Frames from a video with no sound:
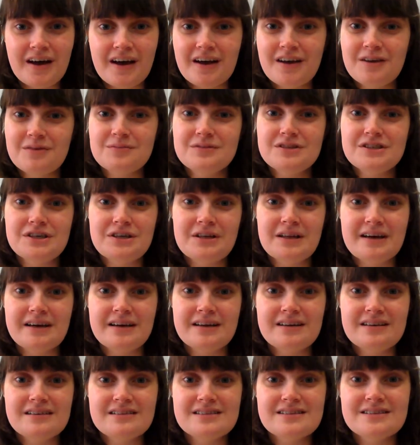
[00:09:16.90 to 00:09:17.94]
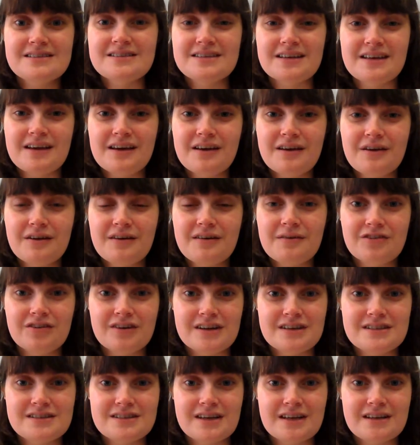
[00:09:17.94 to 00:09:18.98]
I hope you liked seeing
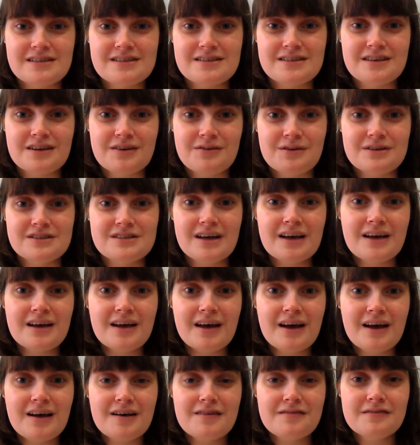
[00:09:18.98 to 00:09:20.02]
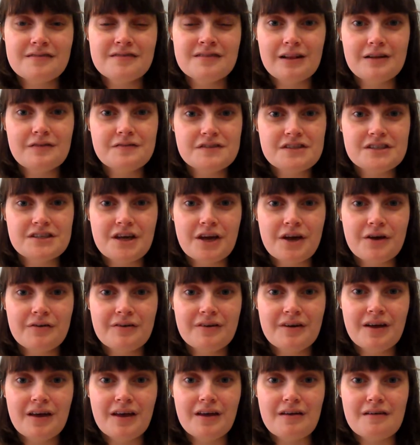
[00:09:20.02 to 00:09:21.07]
Tradescantia, which I have. I'd love to know
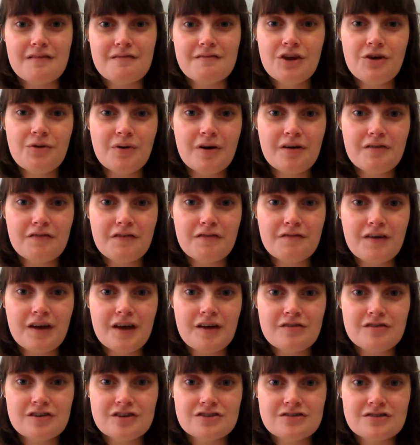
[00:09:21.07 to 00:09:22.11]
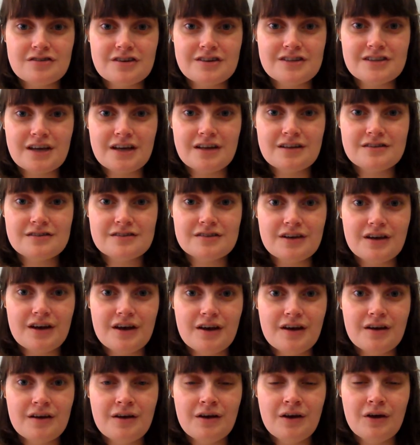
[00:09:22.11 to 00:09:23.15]
if you have a favourite
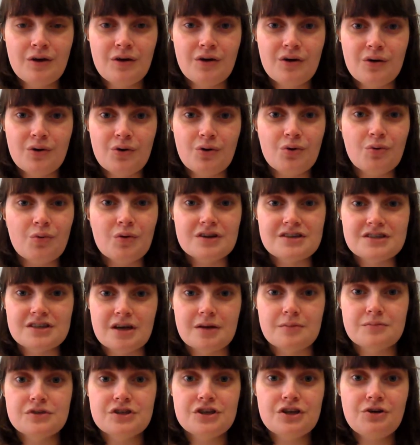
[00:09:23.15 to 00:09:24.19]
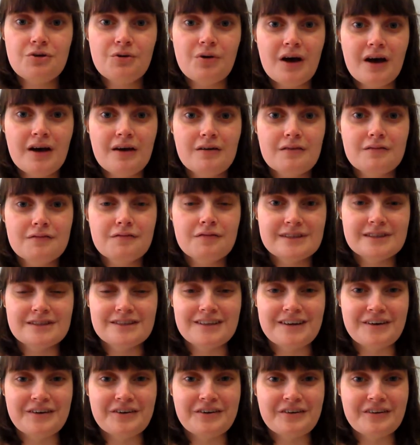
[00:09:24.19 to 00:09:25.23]
Tradescantia or what types you have,
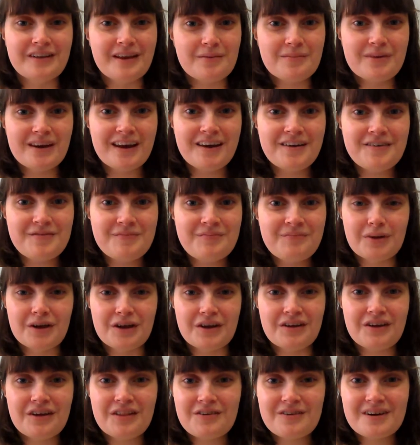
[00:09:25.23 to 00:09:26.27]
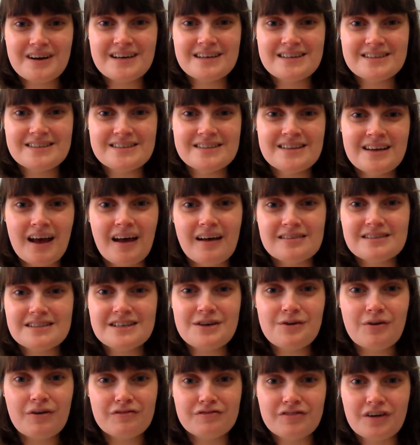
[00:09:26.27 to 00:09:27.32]
so let me know. But otherwise, I'll see
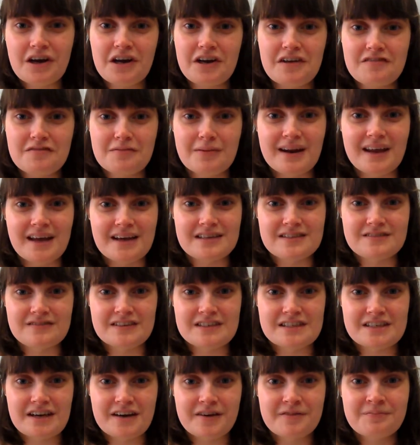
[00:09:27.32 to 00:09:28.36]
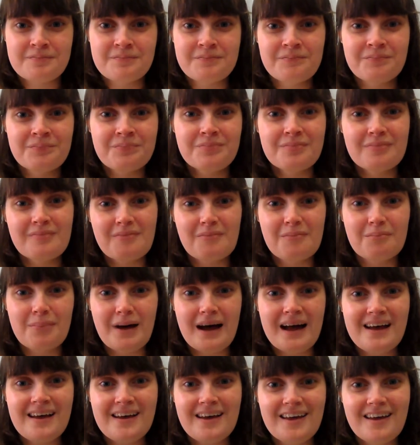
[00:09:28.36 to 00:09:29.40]
you on Friday for my next video.
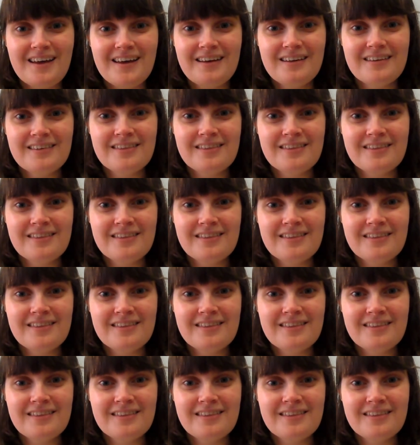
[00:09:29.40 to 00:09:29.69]
Bye!